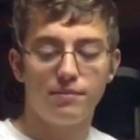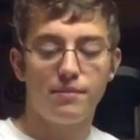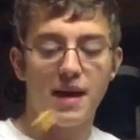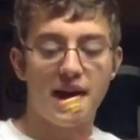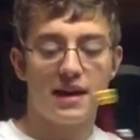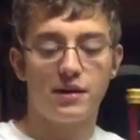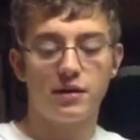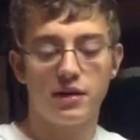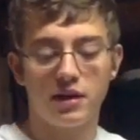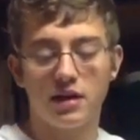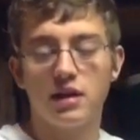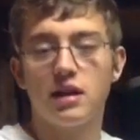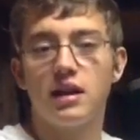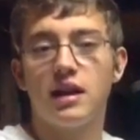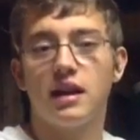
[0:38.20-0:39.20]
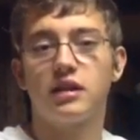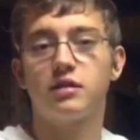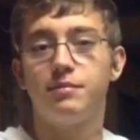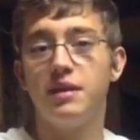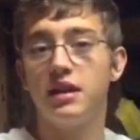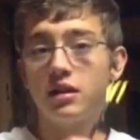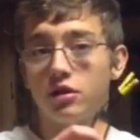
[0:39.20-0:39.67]
battery, and
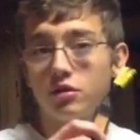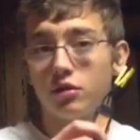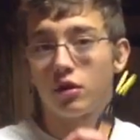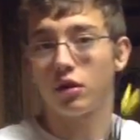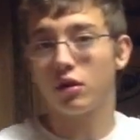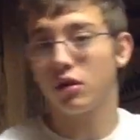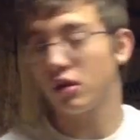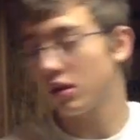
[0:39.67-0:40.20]
speed control.